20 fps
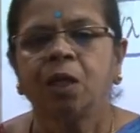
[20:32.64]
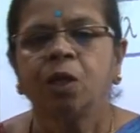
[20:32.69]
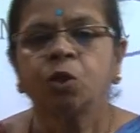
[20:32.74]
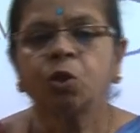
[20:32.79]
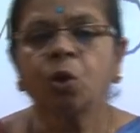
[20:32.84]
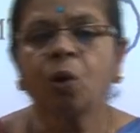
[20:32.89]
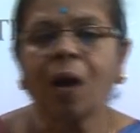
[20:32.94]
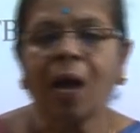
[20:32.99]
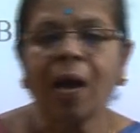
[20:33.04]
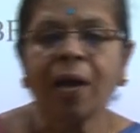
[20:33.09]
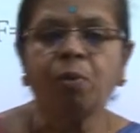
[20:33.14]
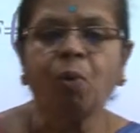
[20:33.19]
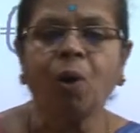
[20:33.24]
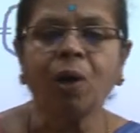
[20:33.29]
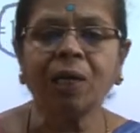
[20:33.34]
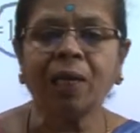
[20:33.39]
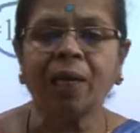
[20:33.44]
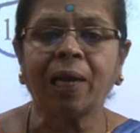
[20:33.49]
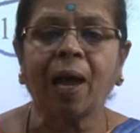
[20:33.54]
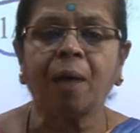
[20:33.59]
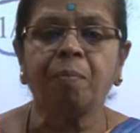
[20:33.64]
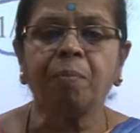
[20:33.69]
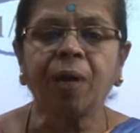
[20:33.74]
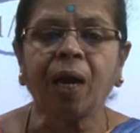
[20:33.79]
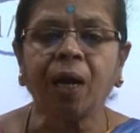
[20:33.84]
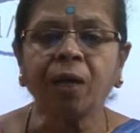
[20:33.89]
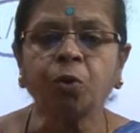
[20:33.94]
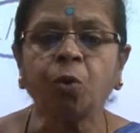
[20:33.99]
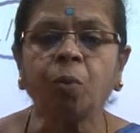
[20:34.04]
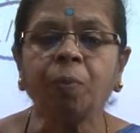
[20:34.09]
So, I want lambda
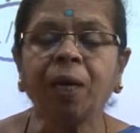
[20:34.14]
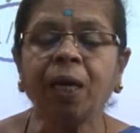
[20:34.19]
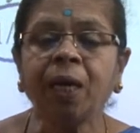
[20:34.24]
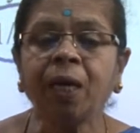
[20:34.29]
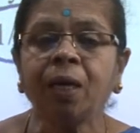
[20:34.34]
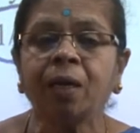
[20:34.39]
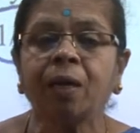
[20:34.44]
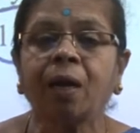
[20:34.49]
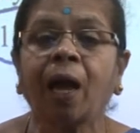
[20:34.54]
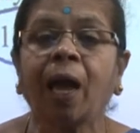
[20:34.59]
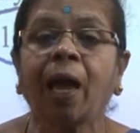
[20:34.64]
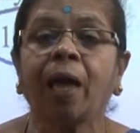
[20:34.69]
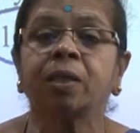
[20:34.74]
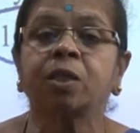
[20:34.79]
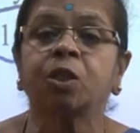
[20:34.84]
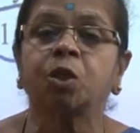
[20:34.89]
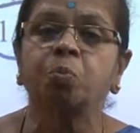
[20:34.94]
to be as